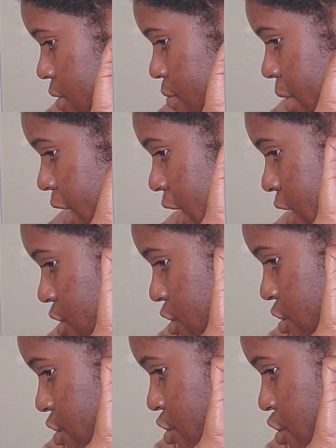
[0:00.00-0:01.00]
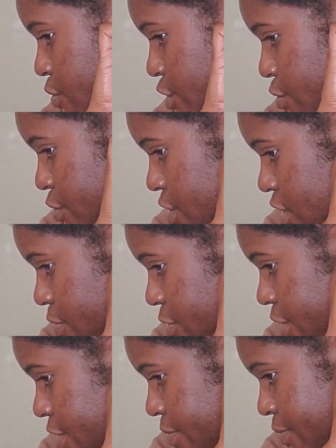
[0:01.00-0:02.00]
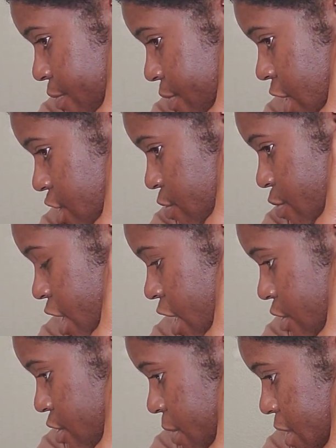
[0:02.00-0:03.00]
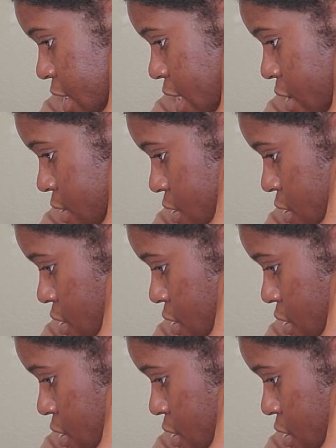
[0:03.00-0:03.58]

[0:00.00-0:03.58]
My hands are super duper slippery. I should probably use my towel.